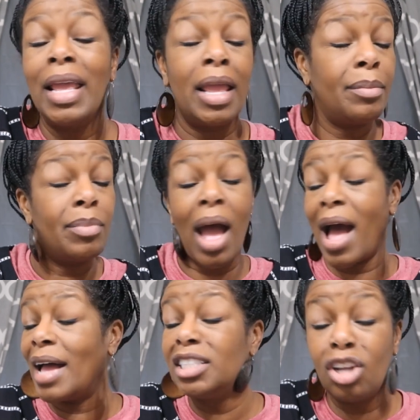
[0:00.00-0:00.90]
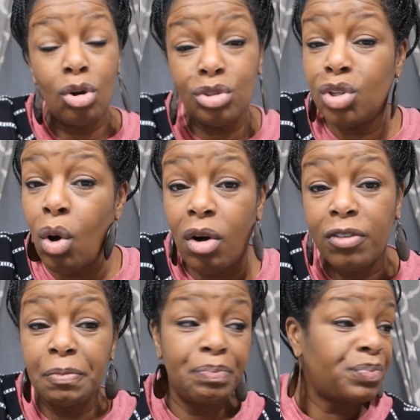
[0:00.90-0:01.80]
And I dozed
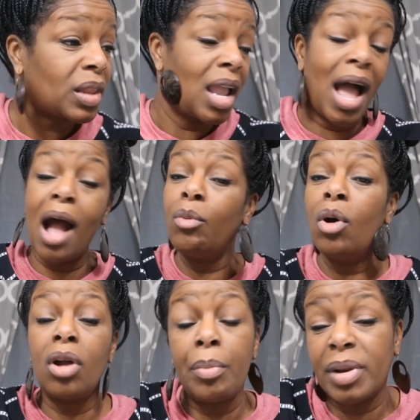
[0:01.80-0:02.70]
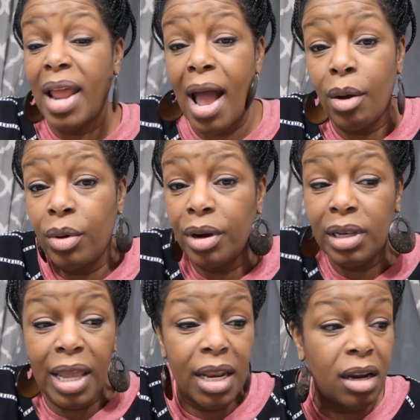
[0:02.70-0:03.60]
off I woke up an hour
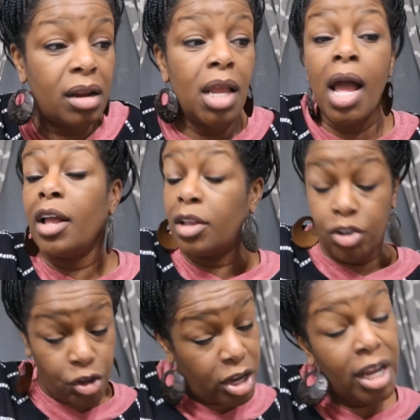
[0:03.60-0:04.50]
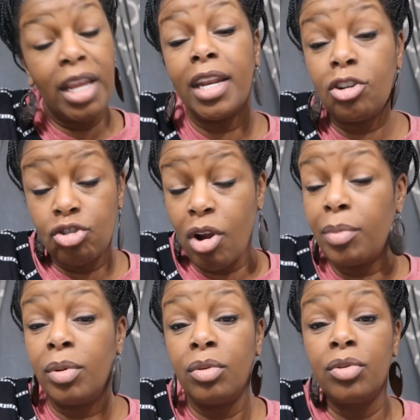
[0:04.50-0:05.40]
later, you're gonna get in
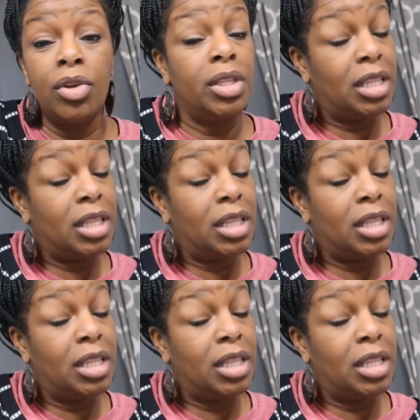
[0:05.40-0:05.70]
trouble.